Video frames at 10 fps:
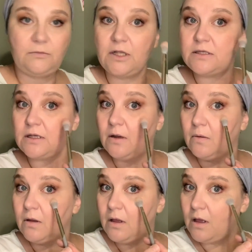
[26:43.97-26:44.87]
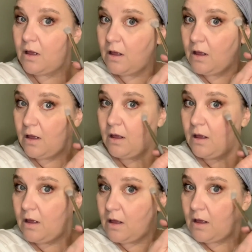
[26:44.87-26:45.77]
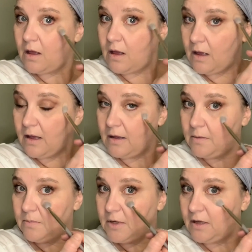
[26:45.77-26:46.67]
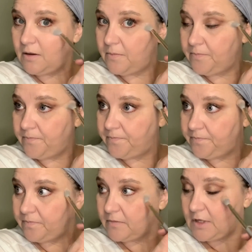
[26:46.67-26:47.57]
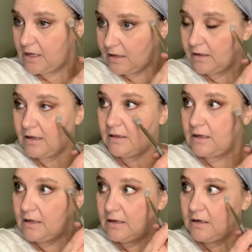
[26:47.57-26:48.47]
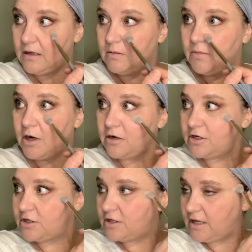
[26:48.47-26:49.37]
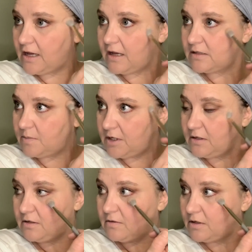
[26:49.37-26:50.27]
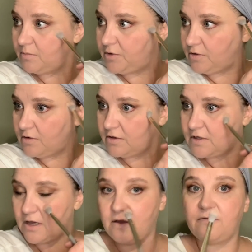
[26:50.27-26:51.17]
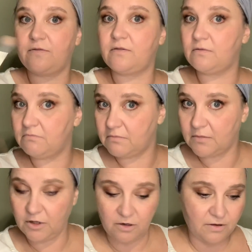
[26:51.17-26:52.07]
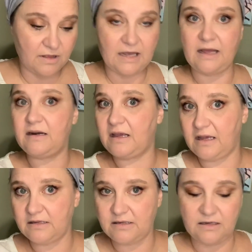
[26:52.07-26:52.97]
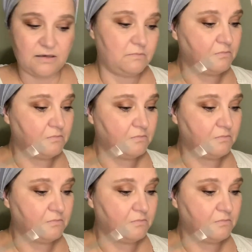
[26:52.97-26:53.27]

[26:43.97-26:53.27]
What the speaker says: So I'm yeah, and then in March they asked me to do the computer stuff, learned that, aced it,